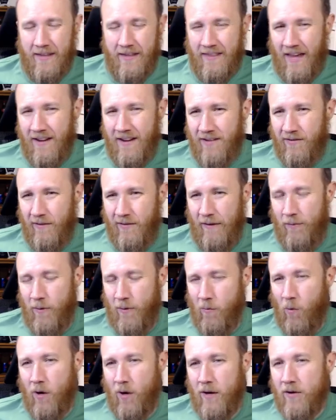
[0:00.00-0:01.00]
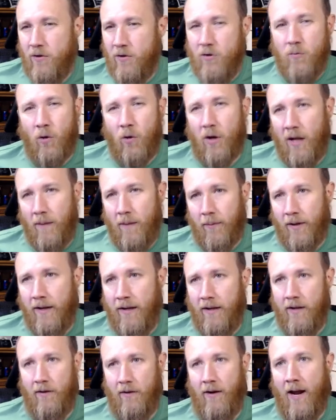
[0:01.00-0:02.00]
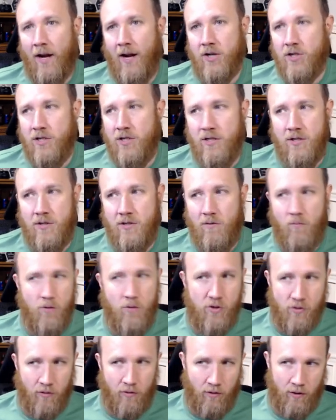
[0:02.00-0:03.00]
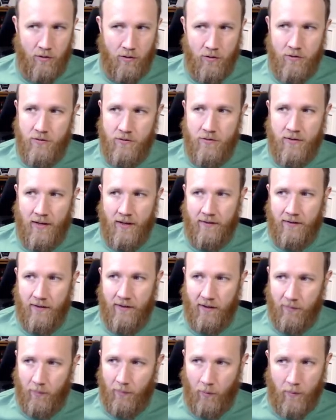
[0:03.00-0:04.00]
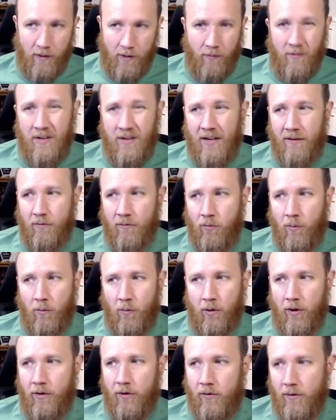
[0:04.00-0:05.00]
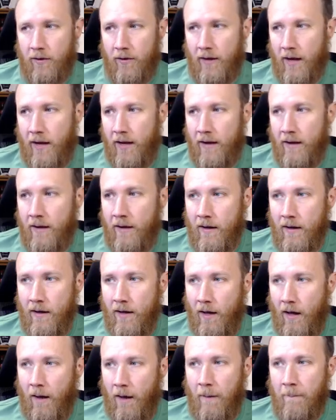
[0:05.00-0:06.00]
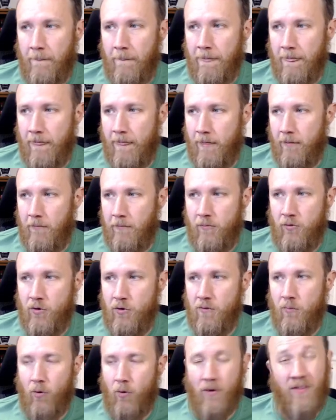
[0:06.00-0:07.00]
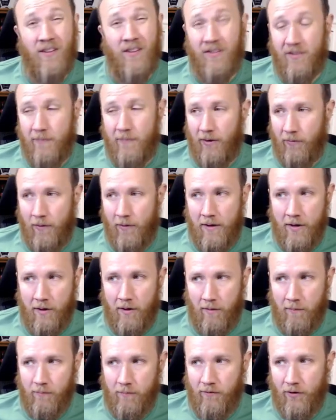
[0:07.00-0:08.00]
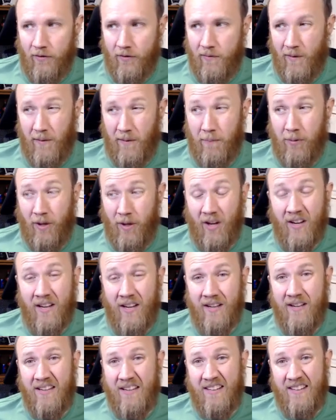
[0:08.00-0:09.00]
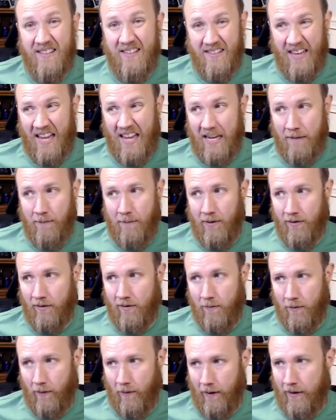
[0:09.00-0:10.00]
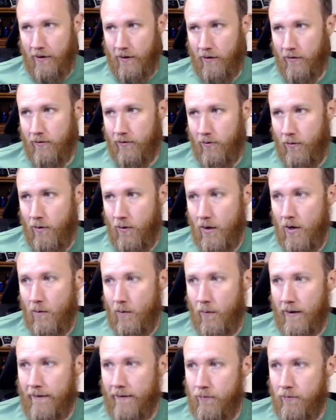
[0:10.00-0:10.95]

that is, if we wanted to do more complicated interactions, we certainly could use that stuff, but we don't need it for what we're going to do today. Um, two important things to mess with here. First of all, the plugin name is going to be right here. So whatever